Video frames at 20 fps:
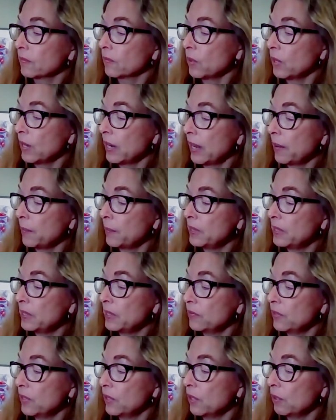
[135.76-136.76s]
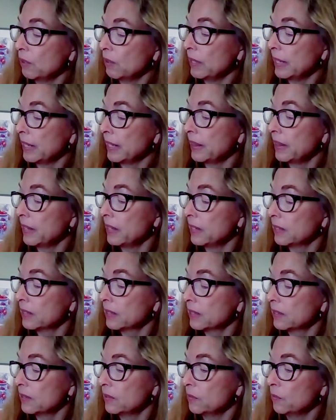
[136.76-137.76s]
What happens if you go like
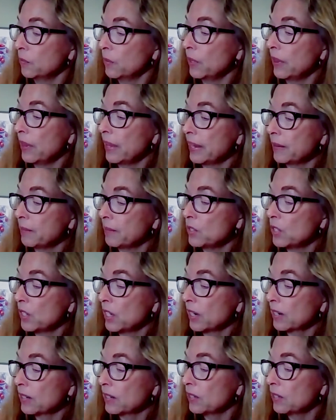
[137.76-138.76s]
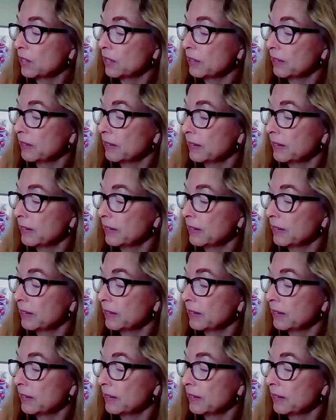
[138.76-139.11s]
this? Will they object?